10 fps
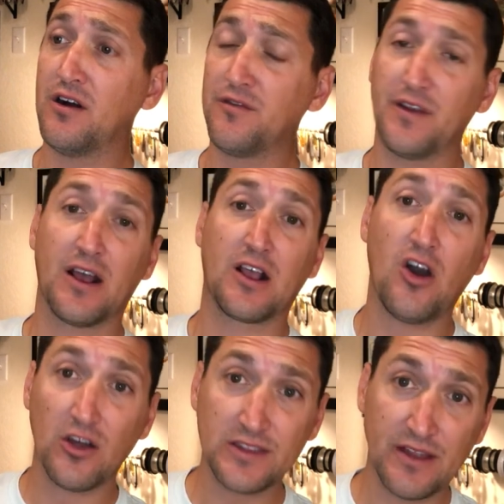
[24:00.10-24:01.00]
off, and I
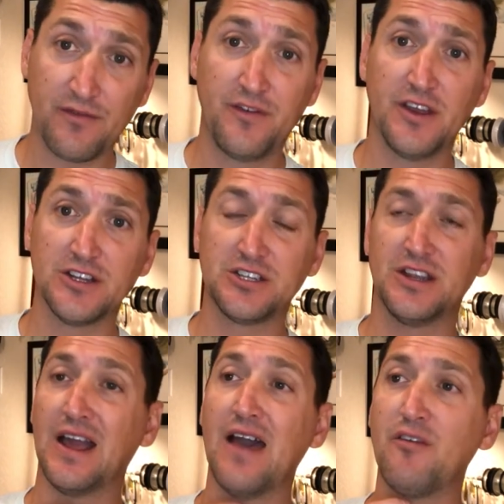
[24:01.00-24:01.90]
caught that fish,
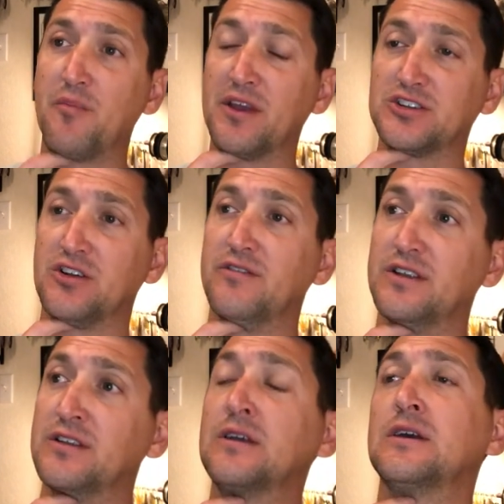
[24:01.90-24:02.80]
and I have a picture of
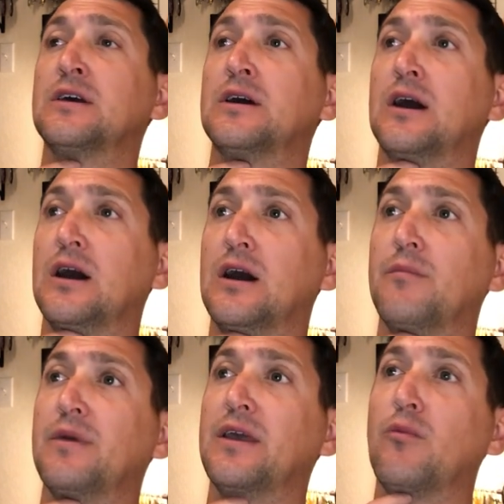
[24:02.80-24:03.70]
it.
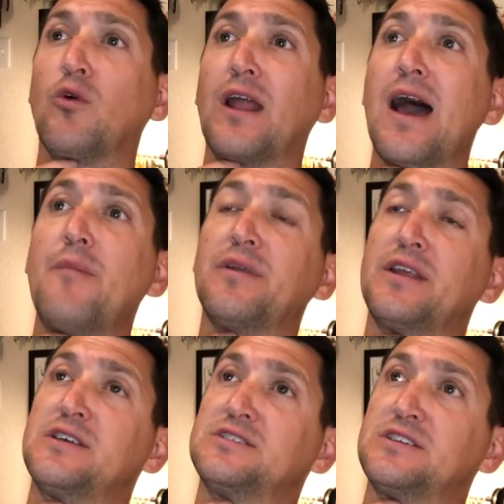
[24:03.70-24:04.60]
And what
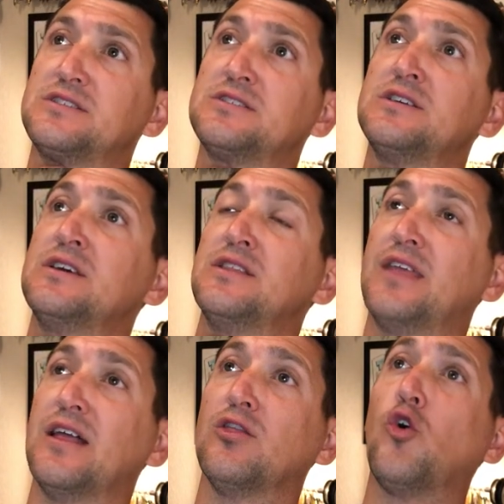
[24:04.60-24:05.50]
happened is
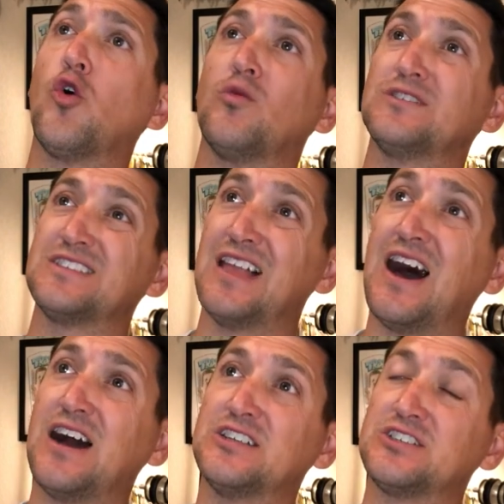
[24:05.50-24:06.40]
that lure was
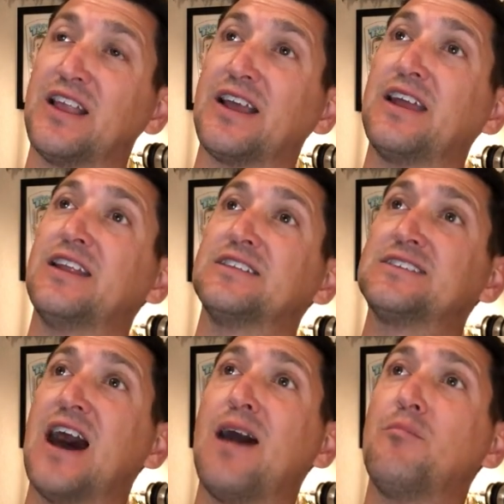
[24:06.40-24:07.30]
lodged like in the
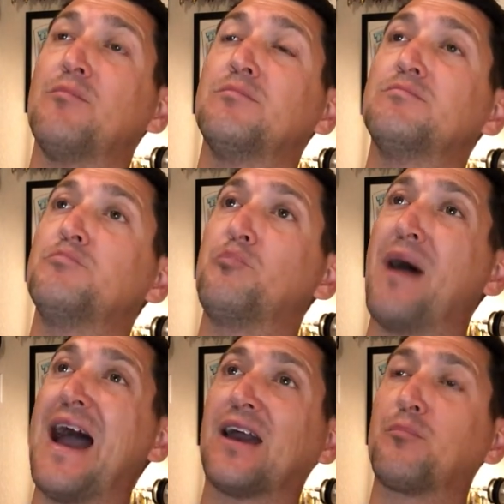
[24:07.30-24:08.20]
top
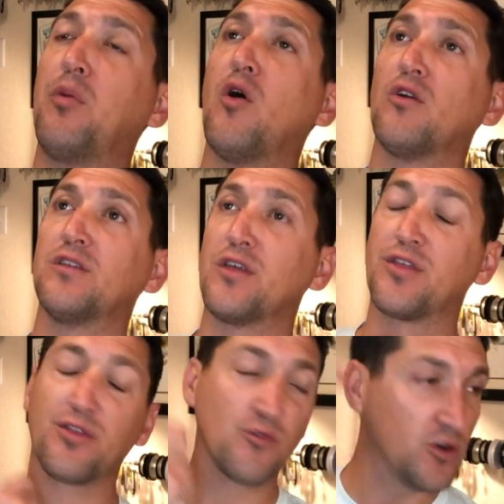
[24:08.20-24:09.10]
back part of the
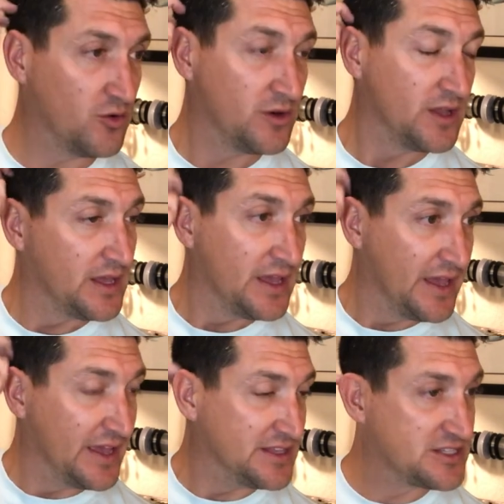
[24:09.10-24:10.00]
throat.
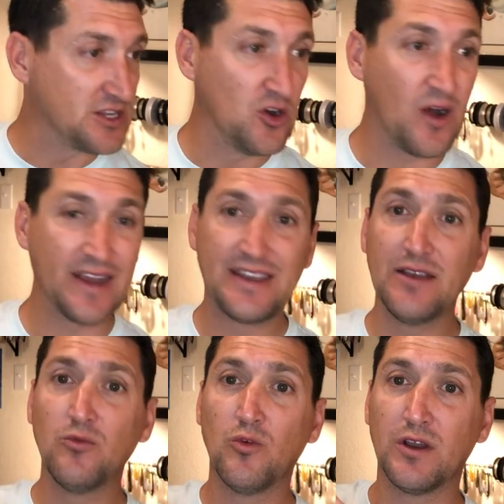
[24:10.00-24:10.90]
And so I
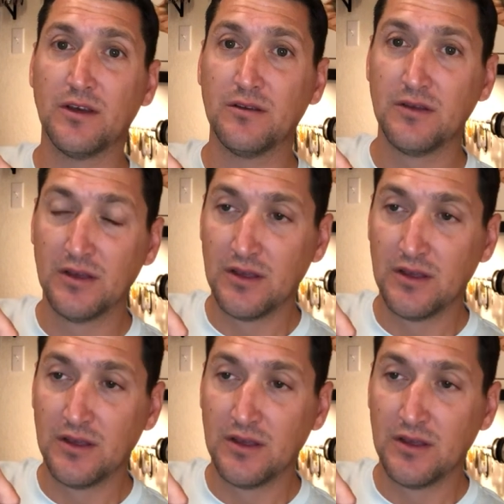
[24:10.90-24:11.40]
didn't want to